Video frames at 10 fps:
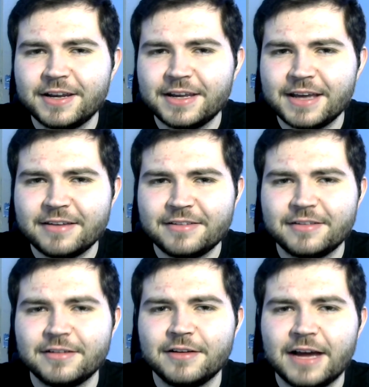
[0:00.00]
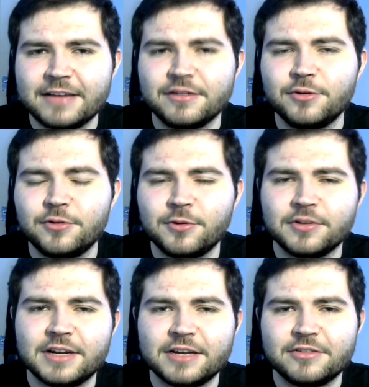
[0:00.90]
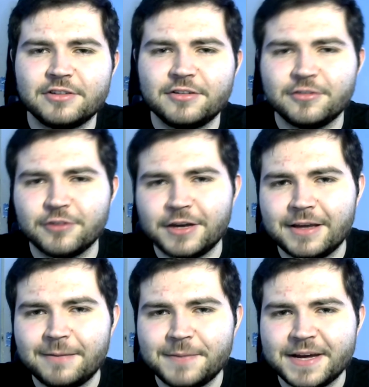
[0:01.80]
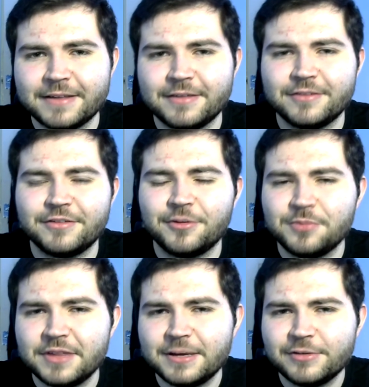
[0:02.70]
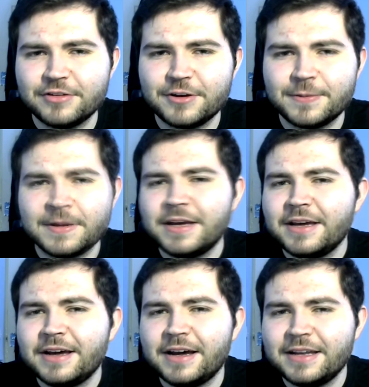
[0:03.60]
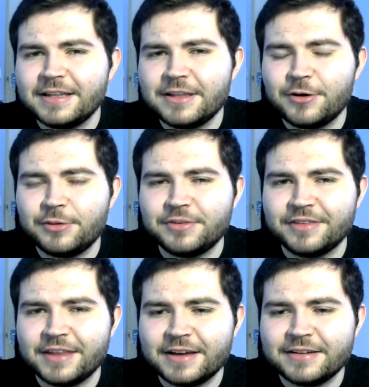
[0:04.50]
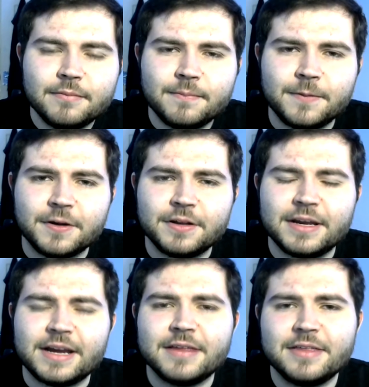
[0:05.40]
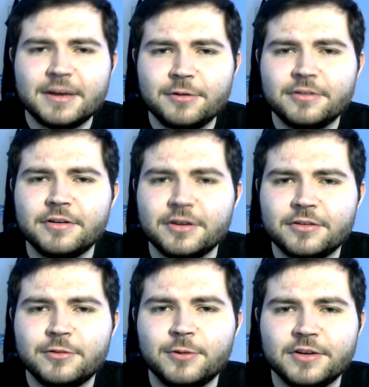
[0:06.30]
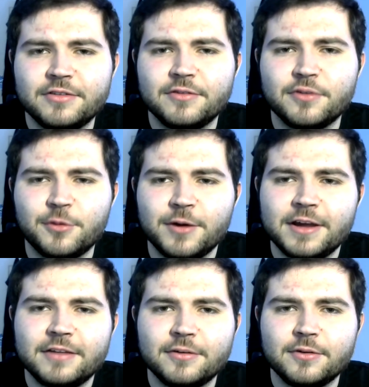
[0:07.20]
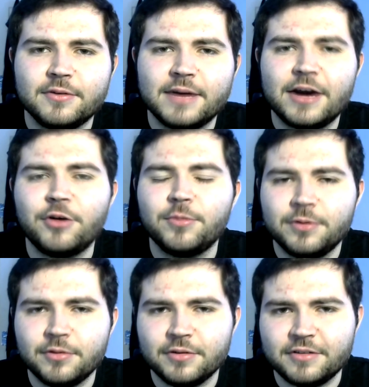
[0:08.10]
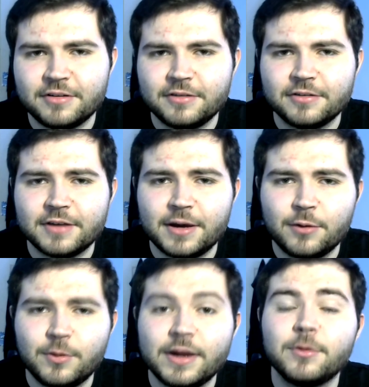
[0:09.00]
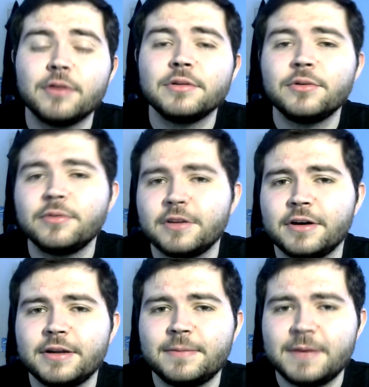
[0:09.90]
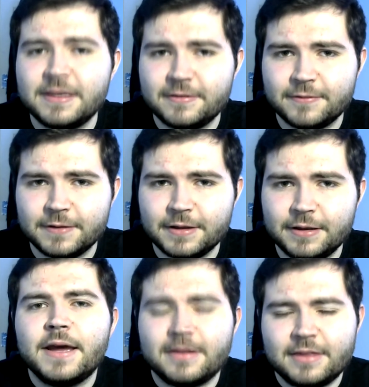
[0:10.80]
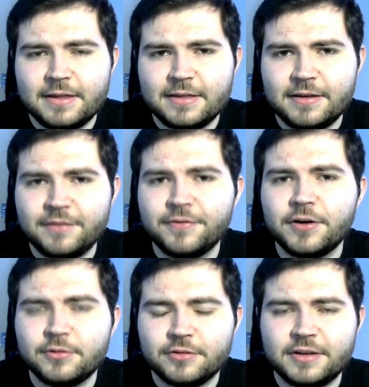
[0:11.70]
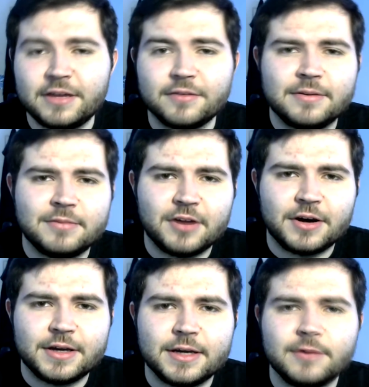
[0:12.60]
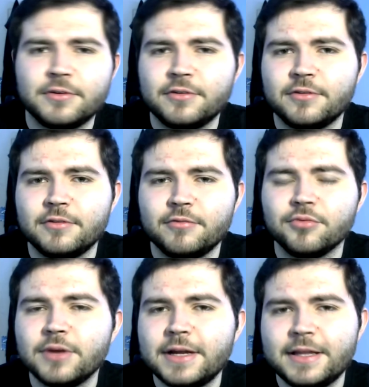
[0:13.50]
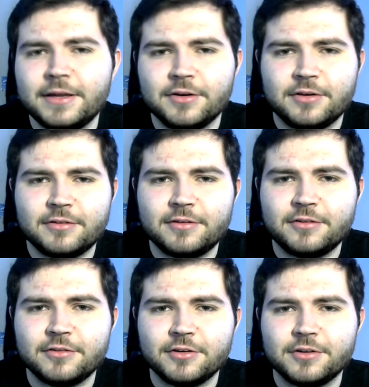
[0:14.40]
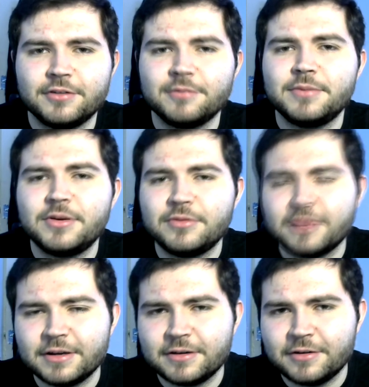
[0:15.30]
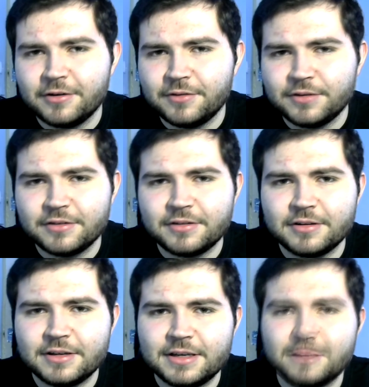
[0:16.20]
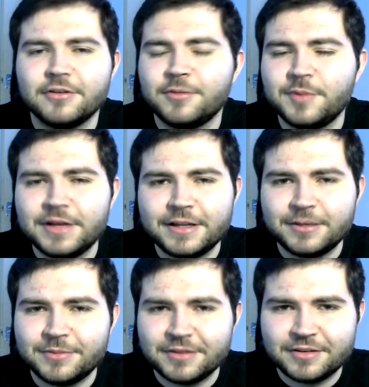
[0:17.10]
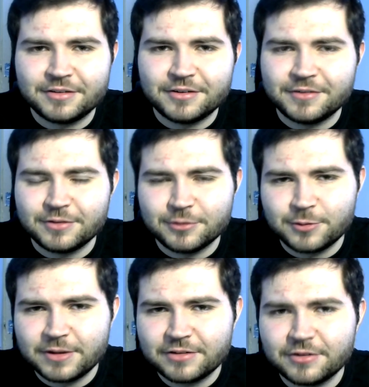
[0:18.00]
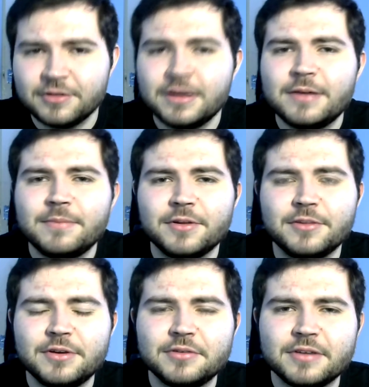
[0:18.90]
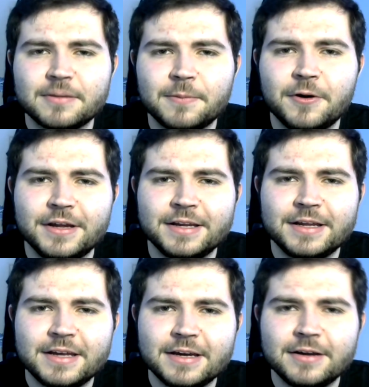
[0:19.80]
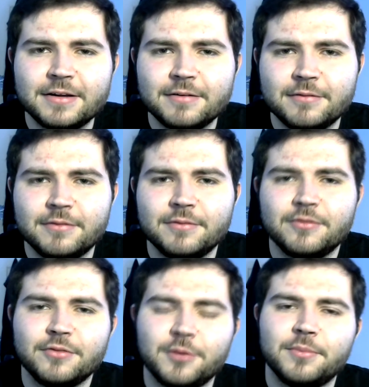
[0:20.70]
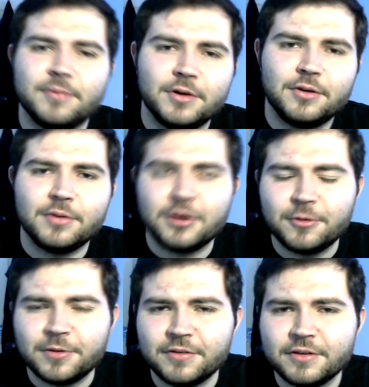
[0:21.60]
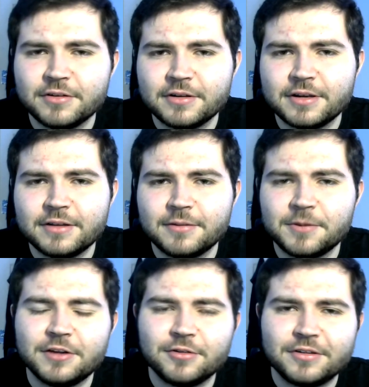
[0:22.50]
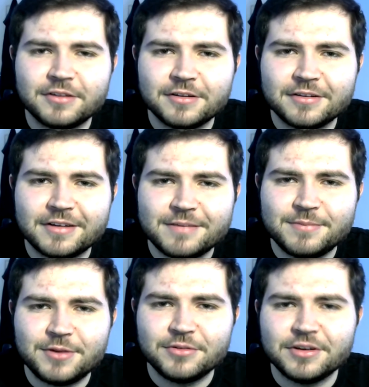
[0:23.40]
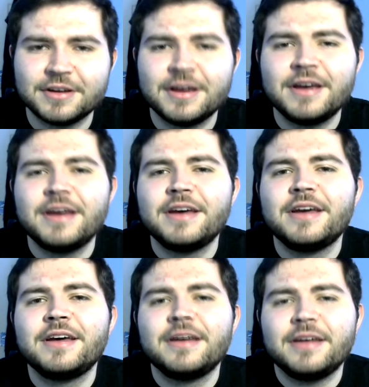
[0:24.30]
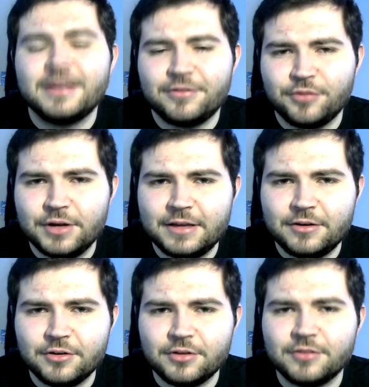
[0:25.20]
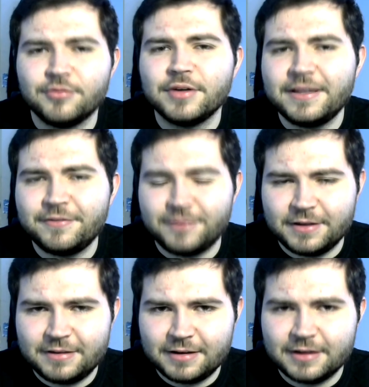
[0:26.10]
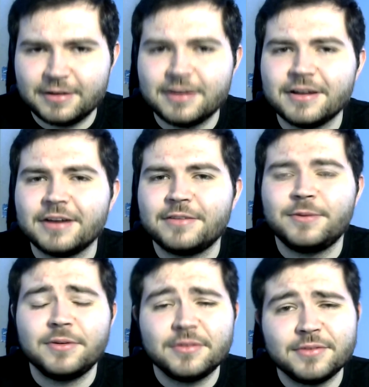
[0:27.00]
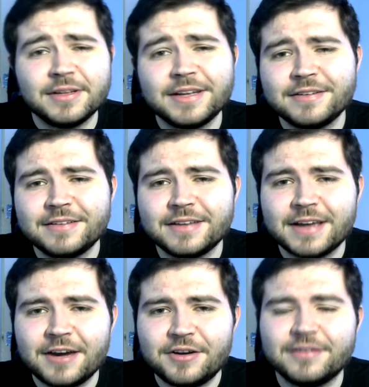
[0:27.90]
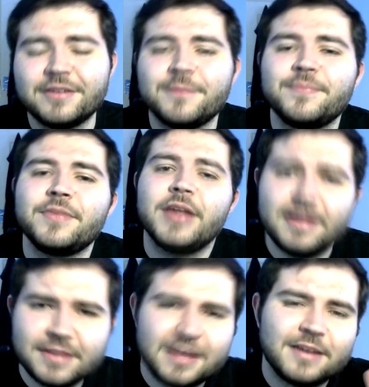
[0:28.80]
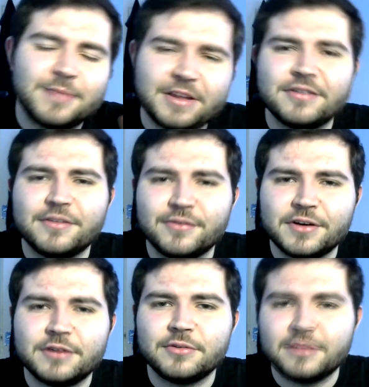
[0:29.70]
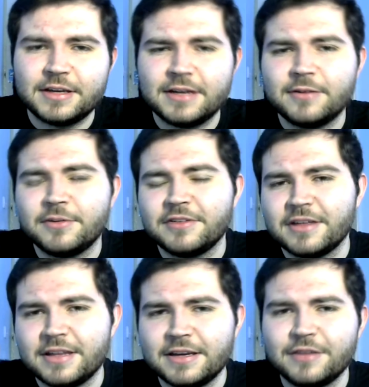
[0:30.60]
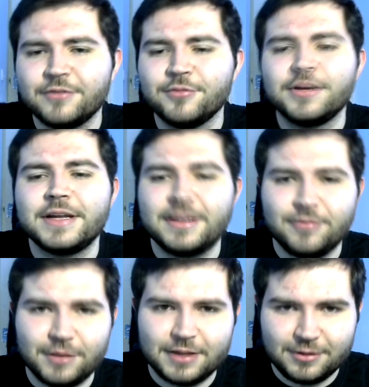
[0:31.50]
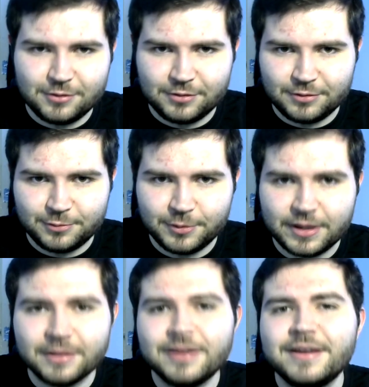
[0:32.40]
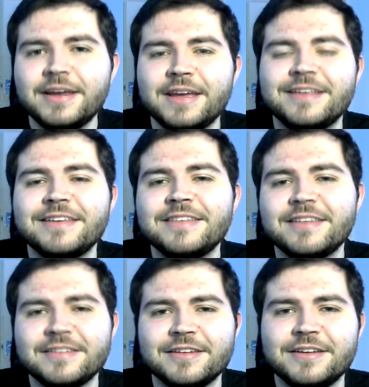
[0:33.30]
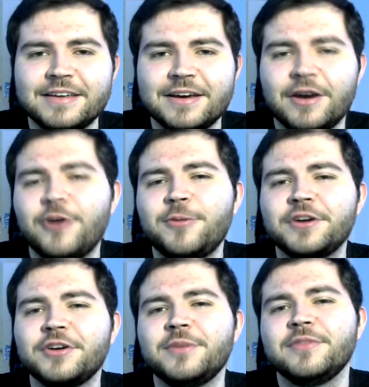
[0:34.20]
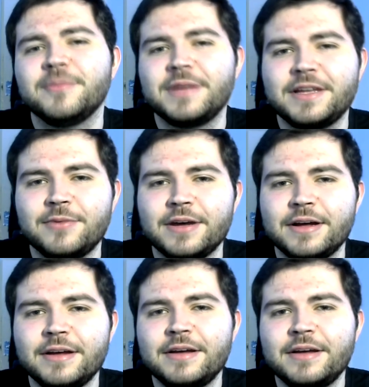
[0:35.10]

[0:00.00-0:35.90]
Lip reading: of guess that as Luke wasn't actually striking back, that something was up. I didn't know it was that, but yeah, I think that was a nice twist of a way to help the Resistance get away while Luke died peacefully. And I think the final scene of him dying was really nicely shot. The music, obviously John Williams' stuff is always good, but the music put in here from A New Hope, obviously the Binary Sunset music, it's really good, really fitting, and nice beautiful end to the character. And then I mentioned the final scene, which I think is really, really good as well. It is this idea, hope can come from anywhere.